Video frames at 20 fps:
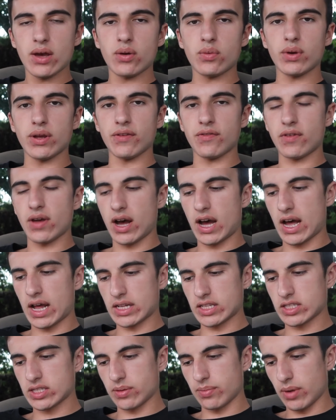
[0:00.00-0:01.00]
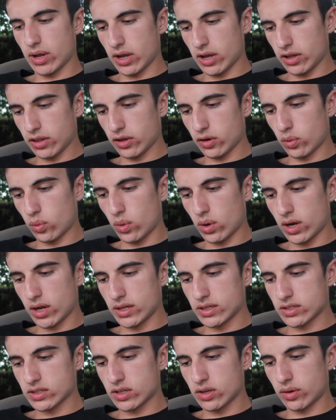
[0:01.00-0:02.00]
We've got some other
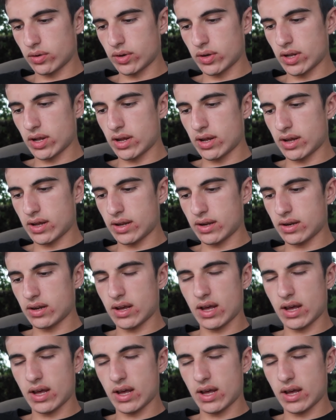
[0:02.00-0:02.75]
ones going on.